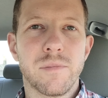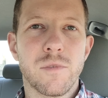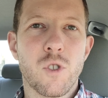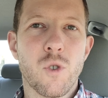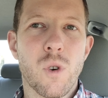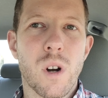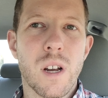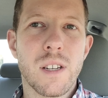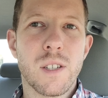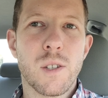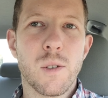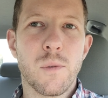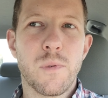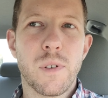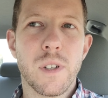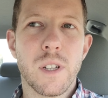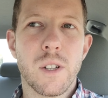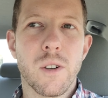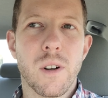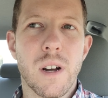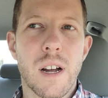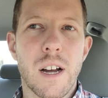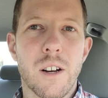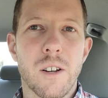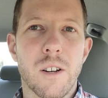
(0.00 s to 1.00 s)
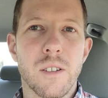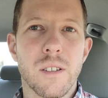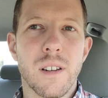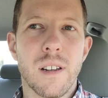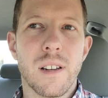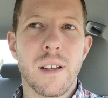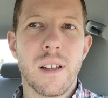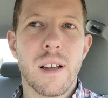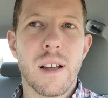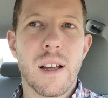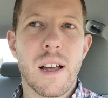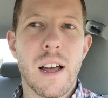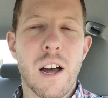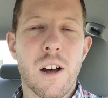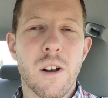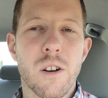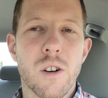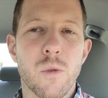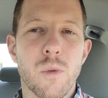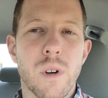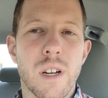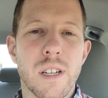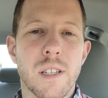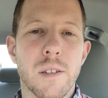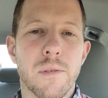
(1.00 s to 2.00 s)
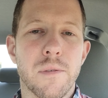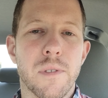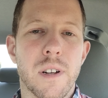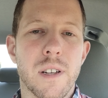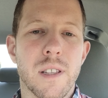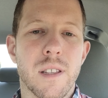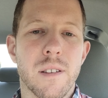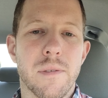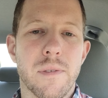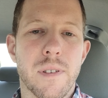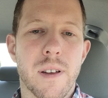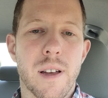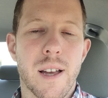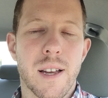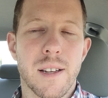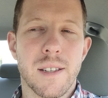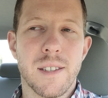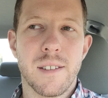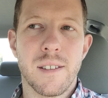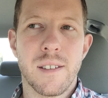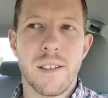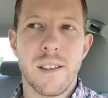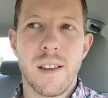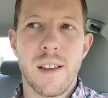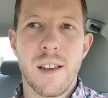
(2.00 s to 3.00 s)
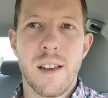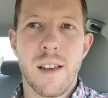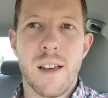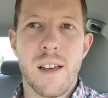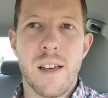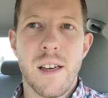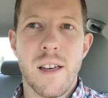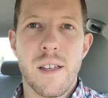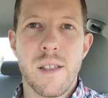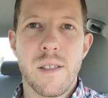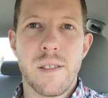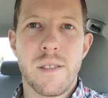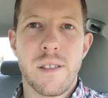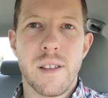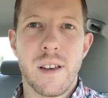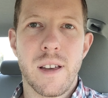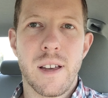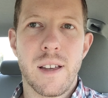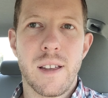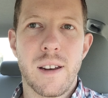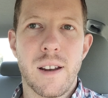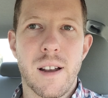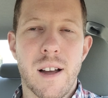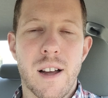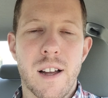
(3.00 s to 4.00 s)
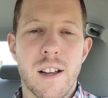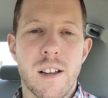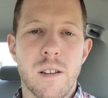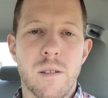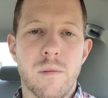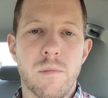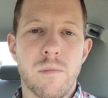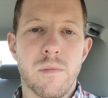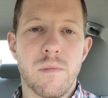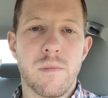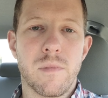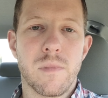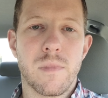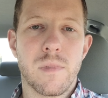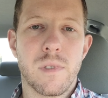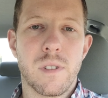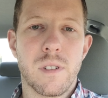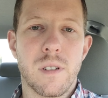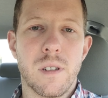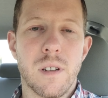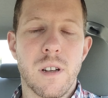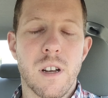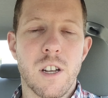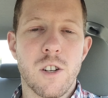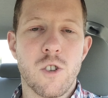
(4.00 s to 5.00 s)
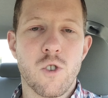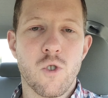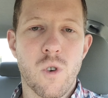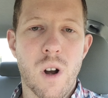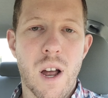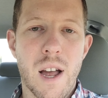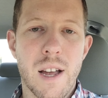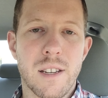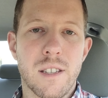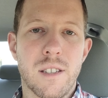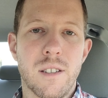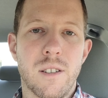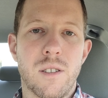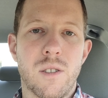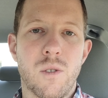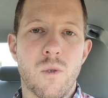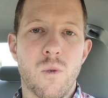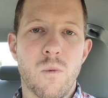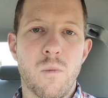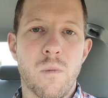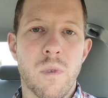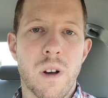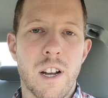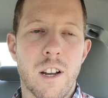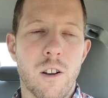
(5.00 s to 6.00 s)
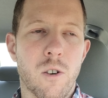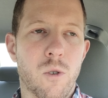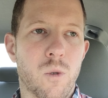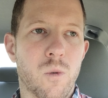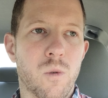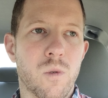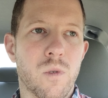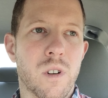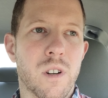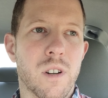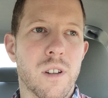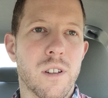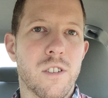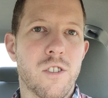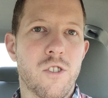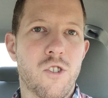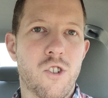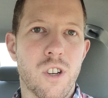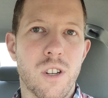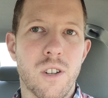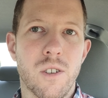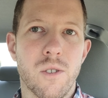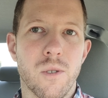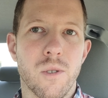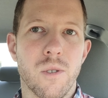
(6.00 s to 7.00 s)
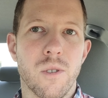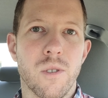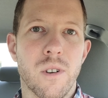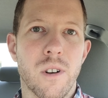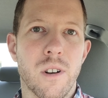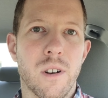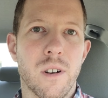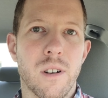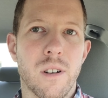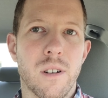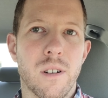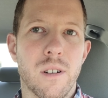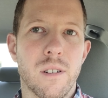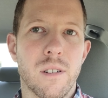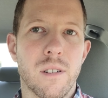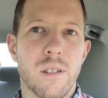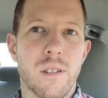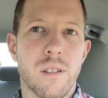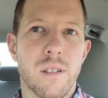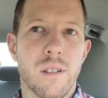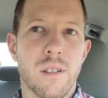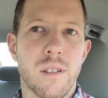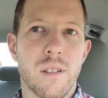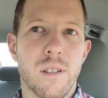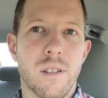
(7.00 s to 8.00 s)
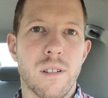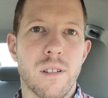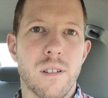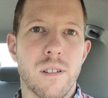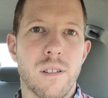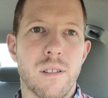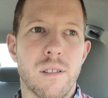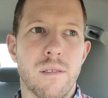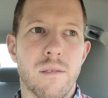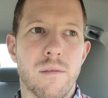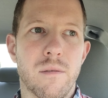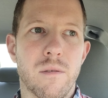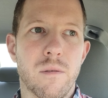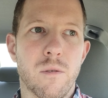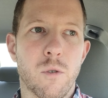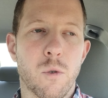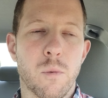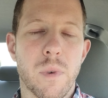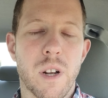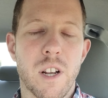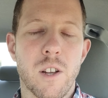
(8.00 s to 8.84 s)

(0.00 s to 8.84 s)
trying to figure out how to rectify the fact that I'm attracted to my own gender or